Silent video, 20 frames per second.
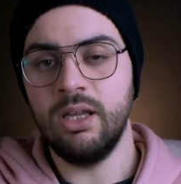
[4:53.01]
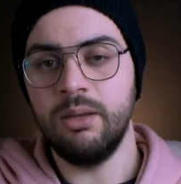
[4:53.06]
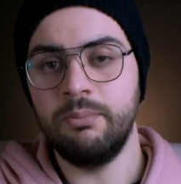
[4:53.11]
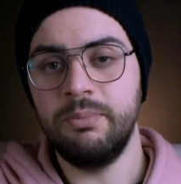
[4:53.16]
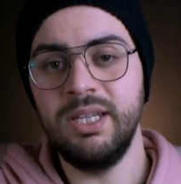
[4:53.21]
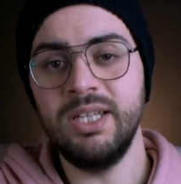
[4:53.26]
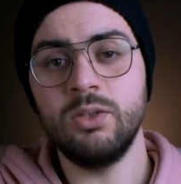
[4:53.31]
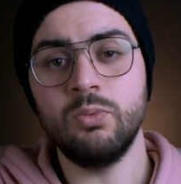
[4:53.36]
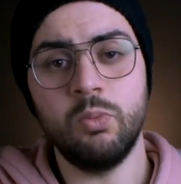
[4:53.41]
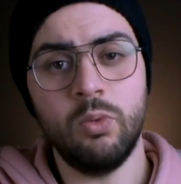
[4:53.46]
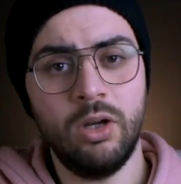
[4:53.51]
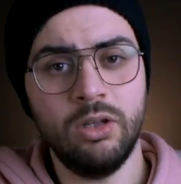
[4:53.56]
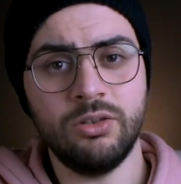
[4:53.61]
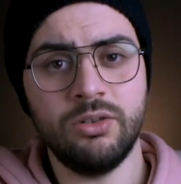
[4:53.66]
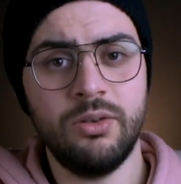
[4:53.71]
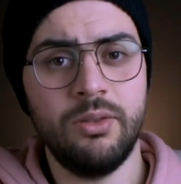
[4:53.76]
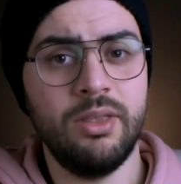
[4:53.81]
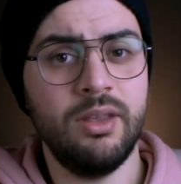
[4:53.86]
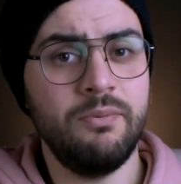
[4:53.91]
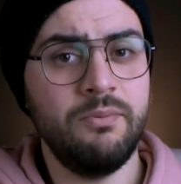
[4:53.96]
Please
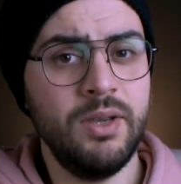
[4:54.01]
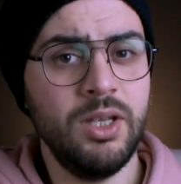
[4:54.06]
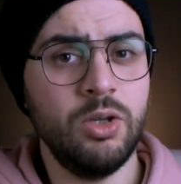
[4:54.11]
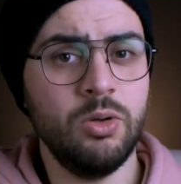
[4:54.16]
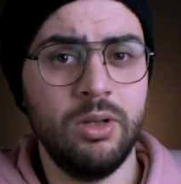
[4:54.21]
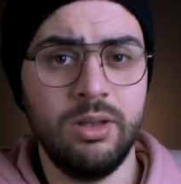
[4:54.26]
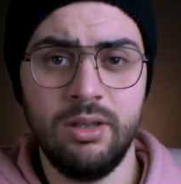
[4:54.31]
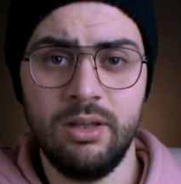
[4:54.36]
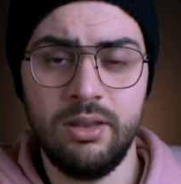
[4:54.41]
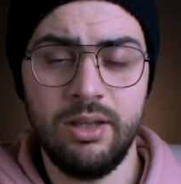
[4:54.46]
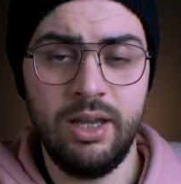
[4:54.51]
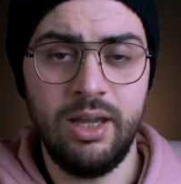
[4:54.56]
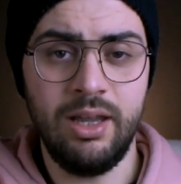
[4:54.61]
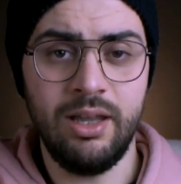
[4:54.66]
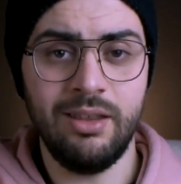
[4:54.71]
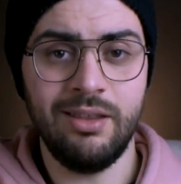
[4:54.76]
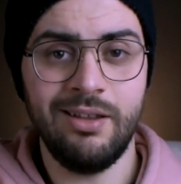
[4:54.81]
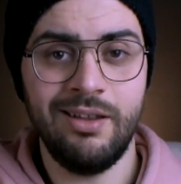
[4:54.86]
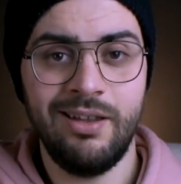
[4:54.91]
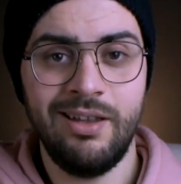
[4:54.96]
watch the video until the
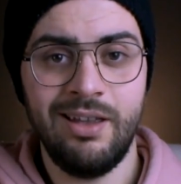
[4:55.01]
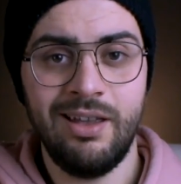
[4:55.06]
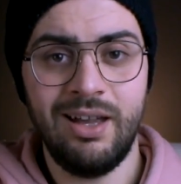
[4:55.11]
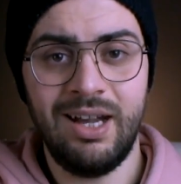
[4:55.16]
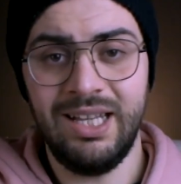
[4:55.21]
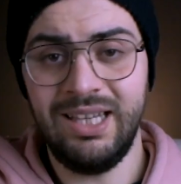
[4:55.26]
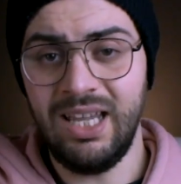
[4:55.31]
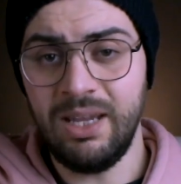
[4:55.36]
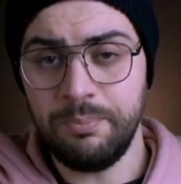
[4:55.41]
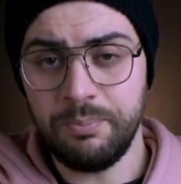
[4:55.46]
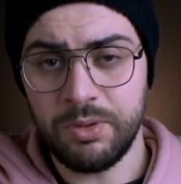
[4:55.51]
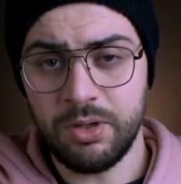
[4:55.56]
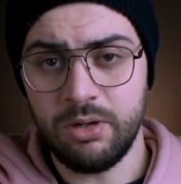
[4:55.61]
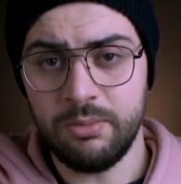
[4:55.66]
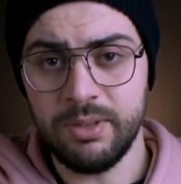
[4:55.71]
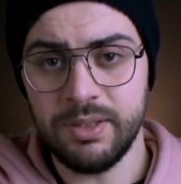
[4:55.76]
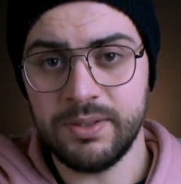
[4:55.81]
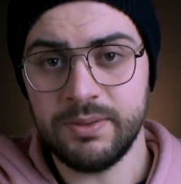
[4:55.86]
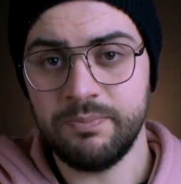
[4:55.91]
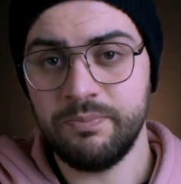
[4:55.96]
end, and I
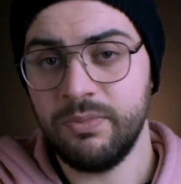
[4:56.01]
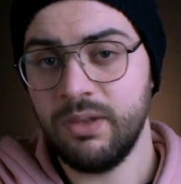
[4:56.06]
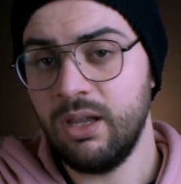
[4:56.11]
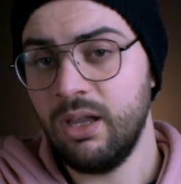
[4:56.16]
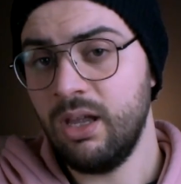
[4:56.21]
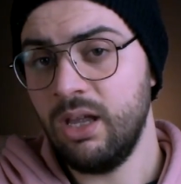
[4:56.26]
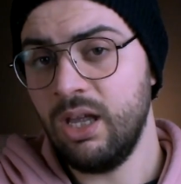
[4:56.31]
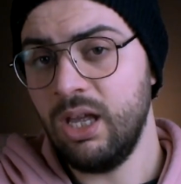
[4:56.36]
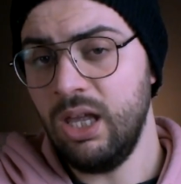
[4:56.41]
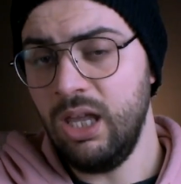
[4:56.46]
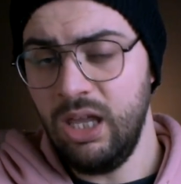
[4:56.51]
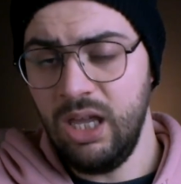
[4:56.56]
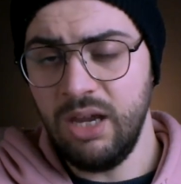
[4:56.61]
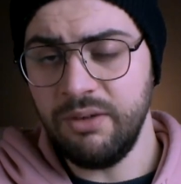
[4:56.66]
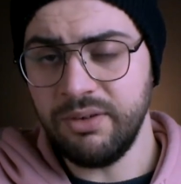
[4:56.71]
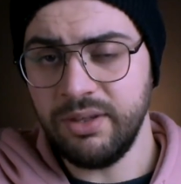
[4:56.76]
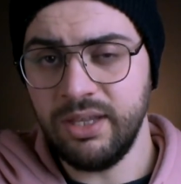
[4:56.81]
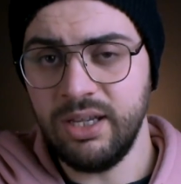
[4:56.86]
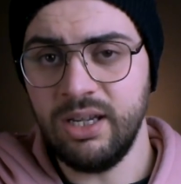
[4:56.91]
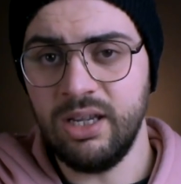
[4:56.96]
promise,
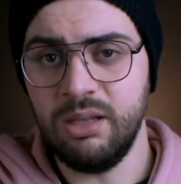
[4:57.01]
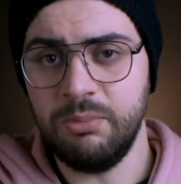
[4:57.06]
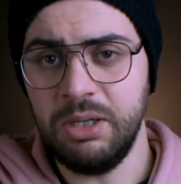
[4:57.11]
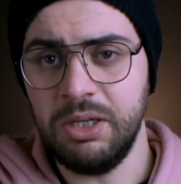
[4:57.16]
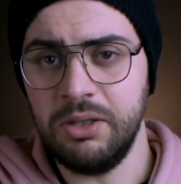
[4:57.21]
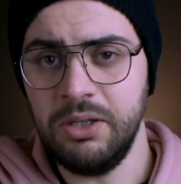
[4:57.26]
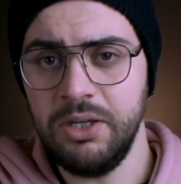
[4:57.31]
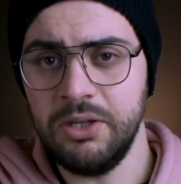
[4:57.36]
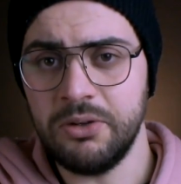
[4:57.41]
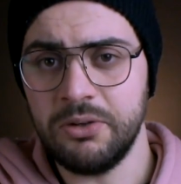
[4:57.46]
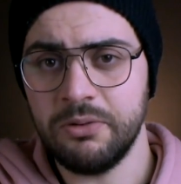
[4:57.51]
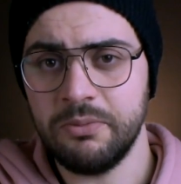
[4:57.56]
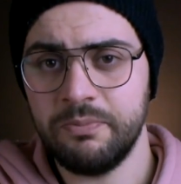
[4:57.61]
everything gonna be clear.